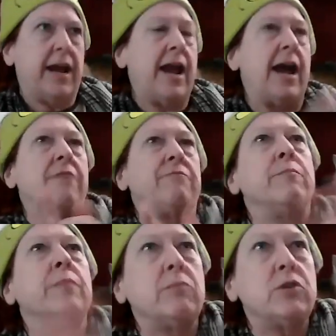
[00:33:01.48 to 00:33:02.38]
have the
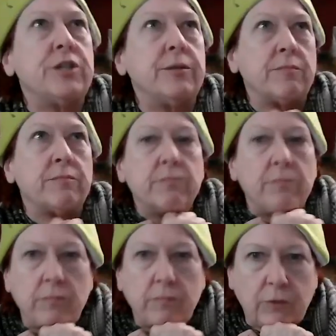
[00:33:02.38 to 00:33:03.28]
membership
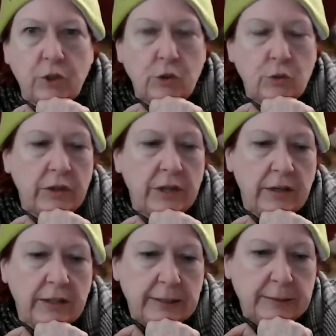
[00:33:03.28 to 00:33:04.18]
to
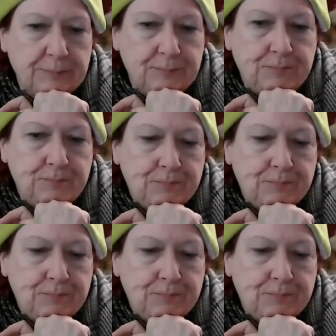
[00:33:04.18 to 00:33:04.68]
the